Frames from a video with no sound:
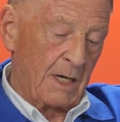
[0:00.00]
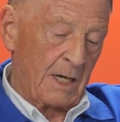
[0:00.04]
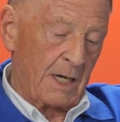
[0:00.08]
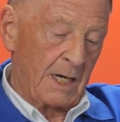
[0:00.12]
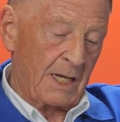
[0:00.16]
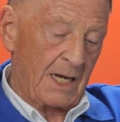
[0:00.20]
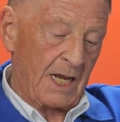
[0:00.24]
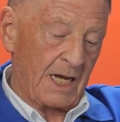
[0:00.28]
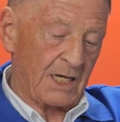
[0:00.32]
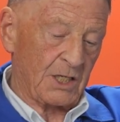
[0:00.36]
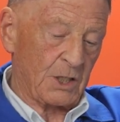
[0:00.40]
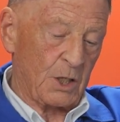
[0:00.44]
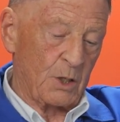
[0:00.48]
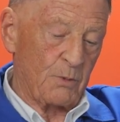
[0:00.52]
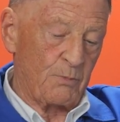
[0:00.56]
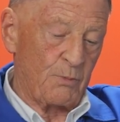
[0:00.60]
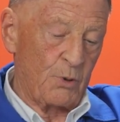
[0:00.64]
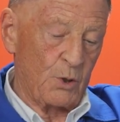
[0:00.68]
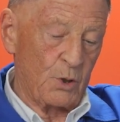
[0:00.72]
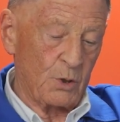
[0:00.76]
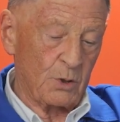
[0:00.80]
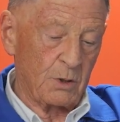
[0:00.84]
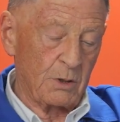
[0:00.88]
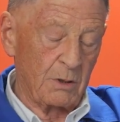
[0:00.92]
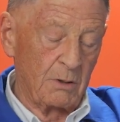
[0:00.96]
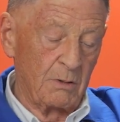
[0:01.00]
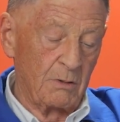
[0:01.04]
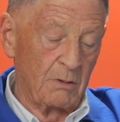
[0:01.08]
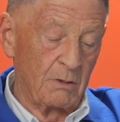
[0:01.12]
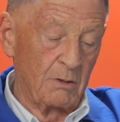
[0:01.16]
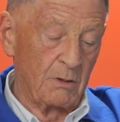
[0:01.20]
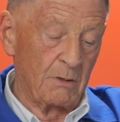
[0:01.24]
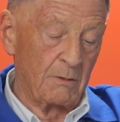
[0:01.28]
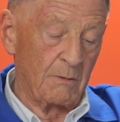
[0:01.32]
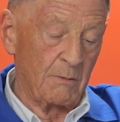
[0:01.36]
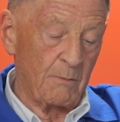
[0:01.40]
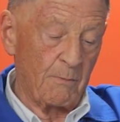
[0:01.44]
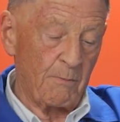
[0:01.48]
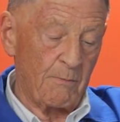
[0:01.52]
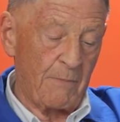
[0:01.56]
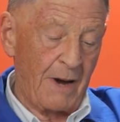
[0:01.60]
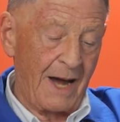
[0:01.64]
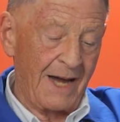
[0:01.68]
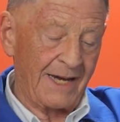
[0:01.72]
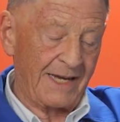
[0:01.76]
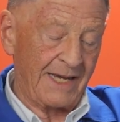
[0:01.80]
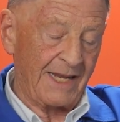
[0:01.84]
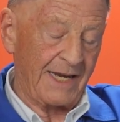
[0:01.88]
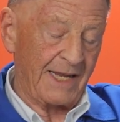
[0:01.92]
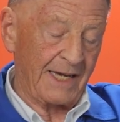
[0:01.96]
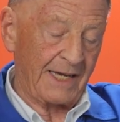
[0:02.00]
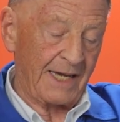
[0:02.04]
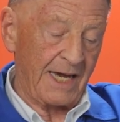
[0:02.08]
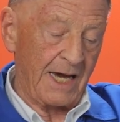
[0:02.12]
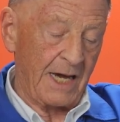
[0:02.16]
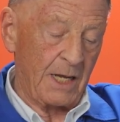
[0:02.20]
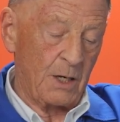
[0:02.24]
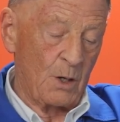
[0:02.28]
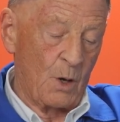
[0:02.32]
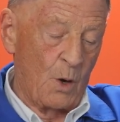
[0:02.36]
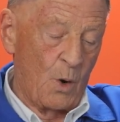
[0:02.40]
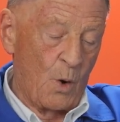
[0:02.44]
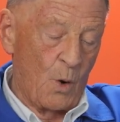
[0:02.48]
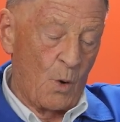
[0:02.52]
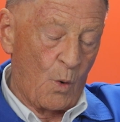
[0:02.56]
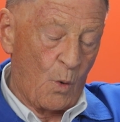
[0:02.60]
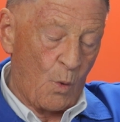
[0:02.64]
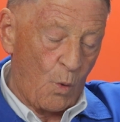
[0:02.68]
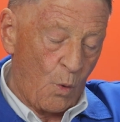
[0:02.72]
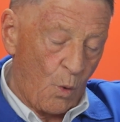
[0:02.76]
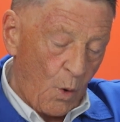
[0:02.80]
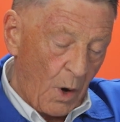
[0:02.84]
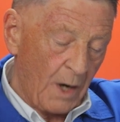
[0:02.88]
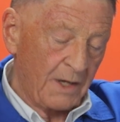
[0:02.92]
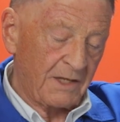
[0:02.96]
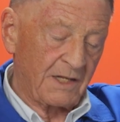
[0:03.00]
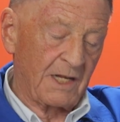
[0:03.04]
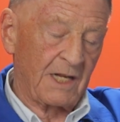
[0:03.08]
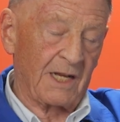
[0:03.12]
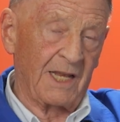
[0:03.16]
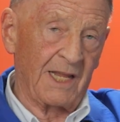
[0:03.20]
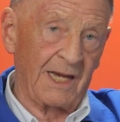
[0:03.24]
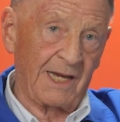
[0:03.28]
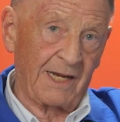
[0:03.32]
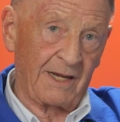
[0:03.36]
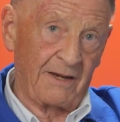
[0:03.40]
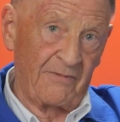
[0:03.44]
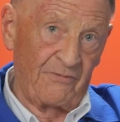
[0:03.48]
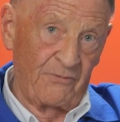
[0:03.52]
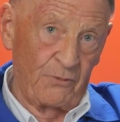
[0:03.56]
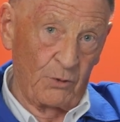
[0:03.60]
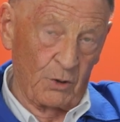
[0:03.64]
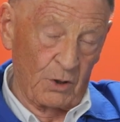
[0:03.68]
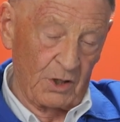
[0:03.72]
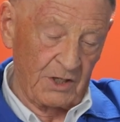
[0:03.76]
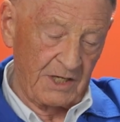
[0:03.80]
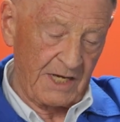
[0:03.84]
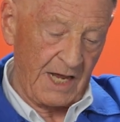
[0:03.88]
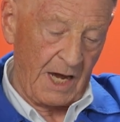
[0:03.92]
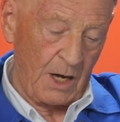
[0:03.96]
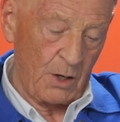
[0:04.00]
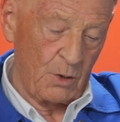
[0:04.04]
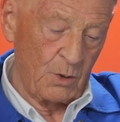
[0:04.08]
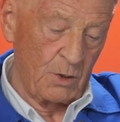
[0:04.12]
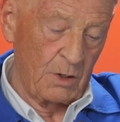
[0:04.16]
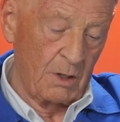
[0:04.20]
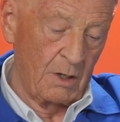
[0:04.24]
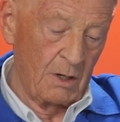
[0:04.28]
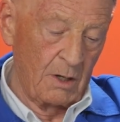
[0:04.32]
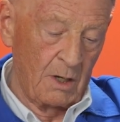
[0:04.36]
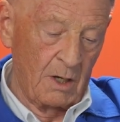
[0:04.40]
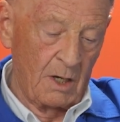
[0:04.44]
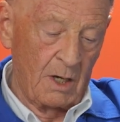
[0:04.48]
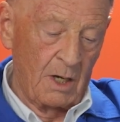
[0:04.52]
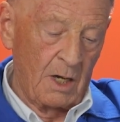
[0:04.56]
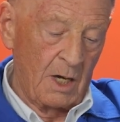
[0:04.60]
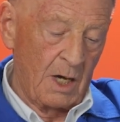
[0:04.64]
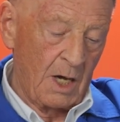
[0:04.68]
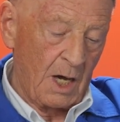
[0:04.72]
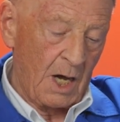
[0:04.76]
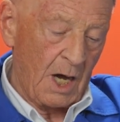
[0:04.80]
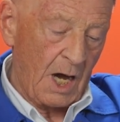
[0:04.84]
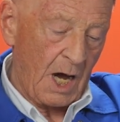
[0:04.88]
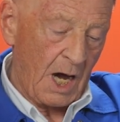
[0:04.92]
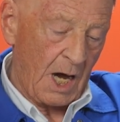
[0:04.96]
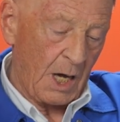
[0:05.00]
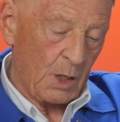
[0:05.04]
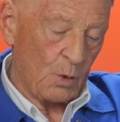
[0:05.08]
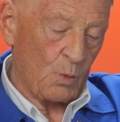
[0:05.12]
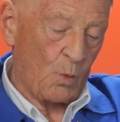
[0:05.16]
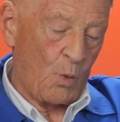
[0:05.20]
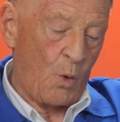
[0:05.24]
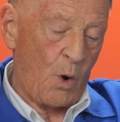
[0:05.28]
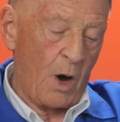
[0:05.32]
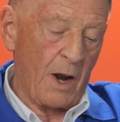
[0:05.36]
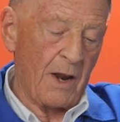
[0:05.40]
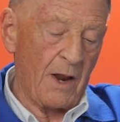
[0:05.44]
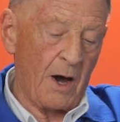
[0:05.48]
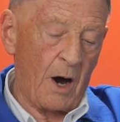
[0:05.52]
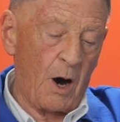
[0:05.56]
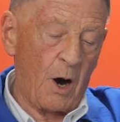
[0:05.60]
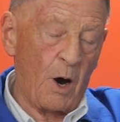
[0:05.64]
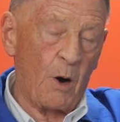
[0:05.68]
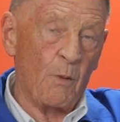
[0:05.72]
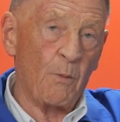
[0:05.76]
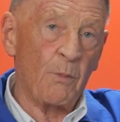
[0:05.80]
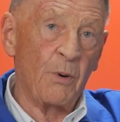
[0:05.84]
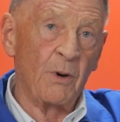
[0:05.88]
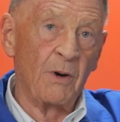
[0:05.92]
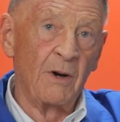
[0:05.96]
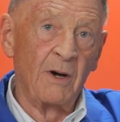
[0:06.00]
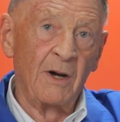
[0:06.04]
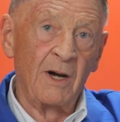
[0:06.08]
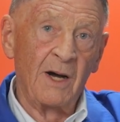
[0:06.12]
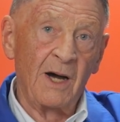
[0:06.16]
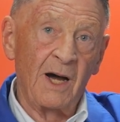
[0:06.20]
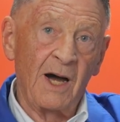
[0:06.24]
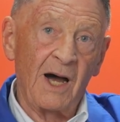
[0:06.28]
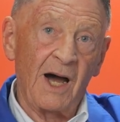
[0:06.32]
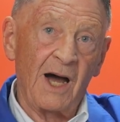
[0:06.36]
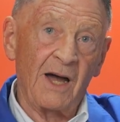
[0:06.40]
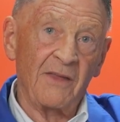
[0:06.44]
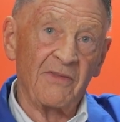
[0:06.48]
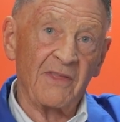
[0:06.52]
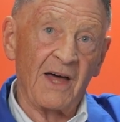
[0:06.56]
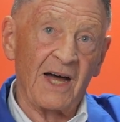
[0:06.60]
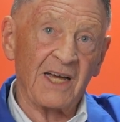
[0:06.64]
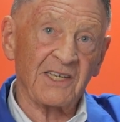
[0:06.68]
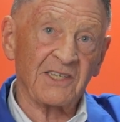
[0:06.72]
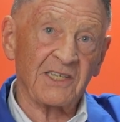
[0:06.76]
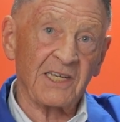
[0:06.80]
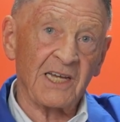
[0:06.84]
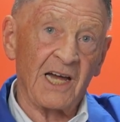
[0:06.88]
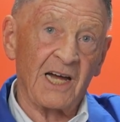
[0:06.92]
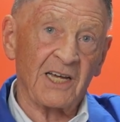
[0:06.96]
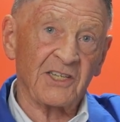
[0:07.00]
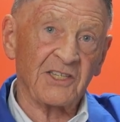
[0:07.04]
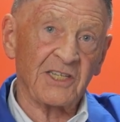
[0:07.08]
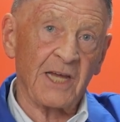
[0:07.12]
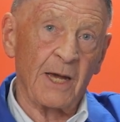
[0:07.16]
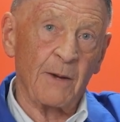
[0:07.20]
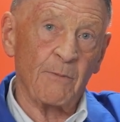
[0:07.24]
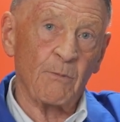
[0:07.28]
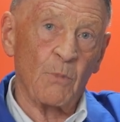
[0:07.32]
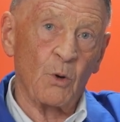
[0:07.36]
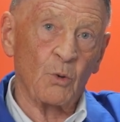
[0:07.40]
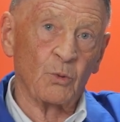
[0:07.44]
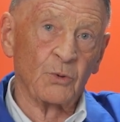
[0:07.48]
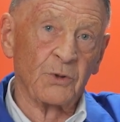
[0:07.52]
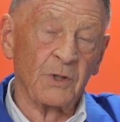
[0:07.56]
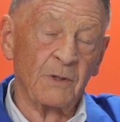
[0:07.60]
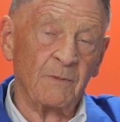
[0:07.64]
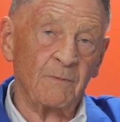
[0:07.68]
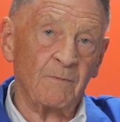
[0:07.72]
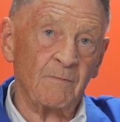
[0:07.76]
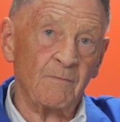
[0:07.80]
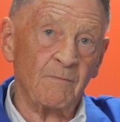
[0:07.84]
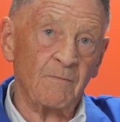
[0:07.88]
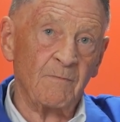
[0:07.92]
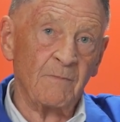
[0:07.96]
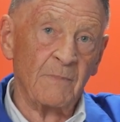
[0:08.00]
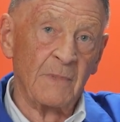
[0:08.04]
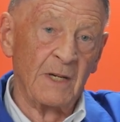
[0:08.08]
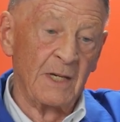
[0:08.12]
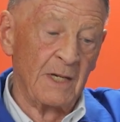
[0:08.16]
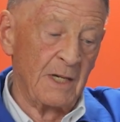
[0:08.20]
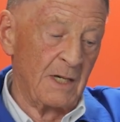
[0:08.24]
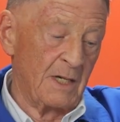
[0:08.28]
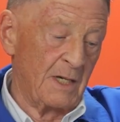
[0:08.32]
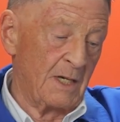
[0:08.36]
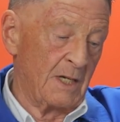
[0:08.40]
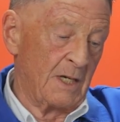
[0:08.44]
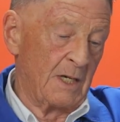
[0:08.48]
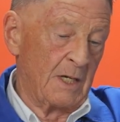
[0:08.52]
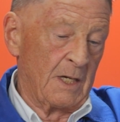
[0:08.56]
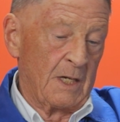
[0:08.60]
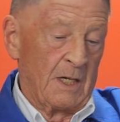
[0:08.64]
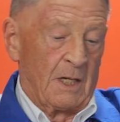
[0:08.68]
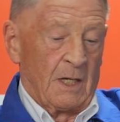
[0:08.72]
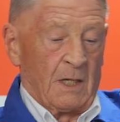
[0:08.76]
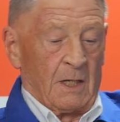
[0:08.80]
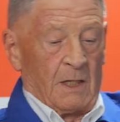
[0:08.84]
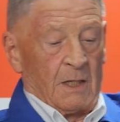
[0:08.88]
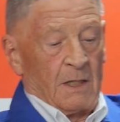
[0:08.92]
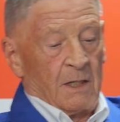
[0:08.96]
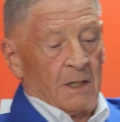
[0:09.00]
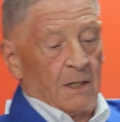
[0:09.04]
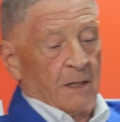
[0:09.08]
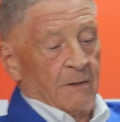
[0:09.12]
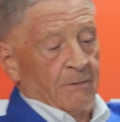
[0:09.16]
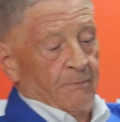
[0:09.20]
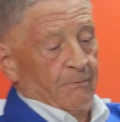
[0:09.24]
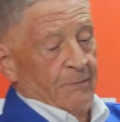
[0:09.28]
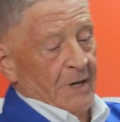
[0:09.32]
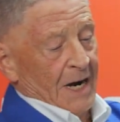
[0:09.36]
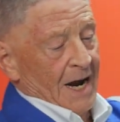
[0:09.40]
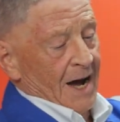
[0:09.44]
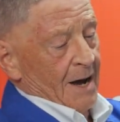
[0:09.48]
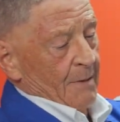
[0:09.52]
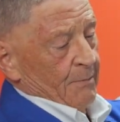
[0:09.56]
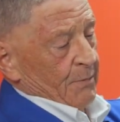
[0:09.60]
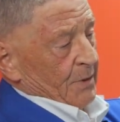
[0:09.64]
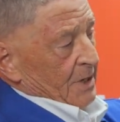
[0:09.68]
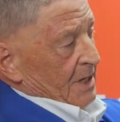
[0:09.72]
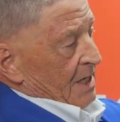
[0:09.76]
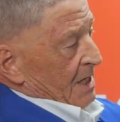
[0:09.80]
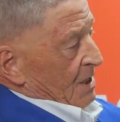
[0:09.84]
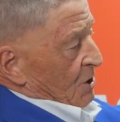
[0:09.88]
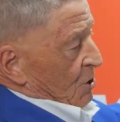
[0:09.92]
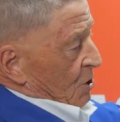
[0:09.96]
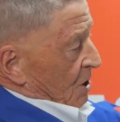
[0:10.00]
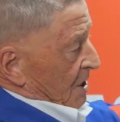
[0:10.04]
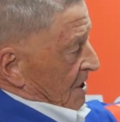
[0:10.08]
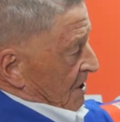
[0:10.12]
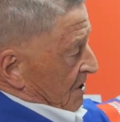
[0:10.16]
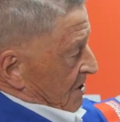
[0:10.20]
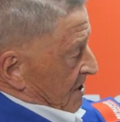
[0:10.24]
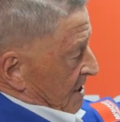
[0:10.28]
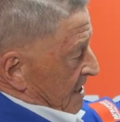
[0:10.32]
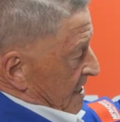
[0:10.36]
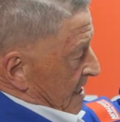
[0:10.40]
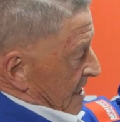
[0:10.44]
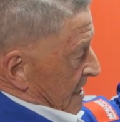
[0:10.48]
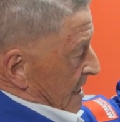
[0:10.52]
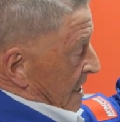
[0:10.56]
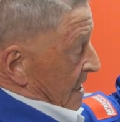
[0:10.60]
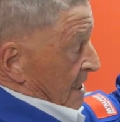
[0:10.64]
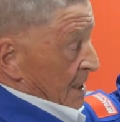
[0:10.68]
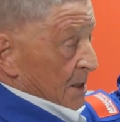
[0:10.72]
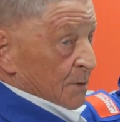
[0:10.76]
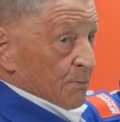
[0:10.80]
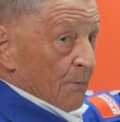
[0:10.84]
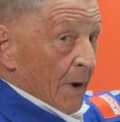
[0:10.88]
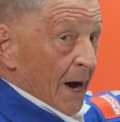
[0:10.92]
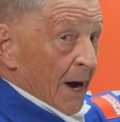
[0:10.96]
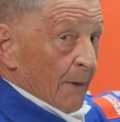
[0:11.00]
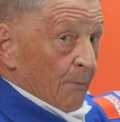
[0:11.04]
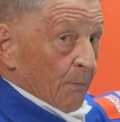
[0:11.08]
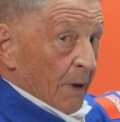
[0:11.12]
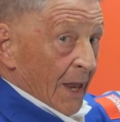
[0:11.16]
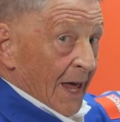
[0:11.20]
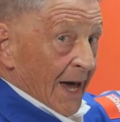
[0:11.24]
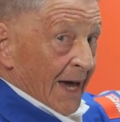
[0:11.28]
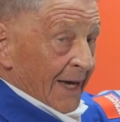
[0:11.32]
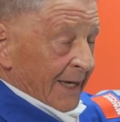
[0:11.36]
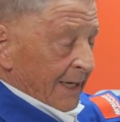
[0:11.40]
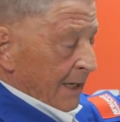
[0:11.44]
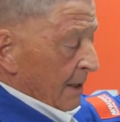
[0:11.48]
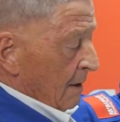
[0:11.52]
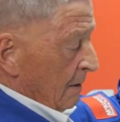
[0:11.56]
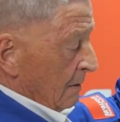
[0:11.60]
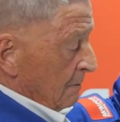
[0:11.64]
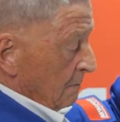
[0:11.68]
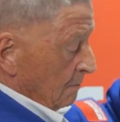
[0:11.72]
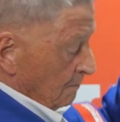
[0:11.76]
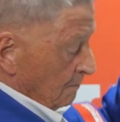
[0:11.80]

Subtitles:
and actually put back in again. One click fully down and one up, and that's it assembled. The trap, as you can see, is matte black,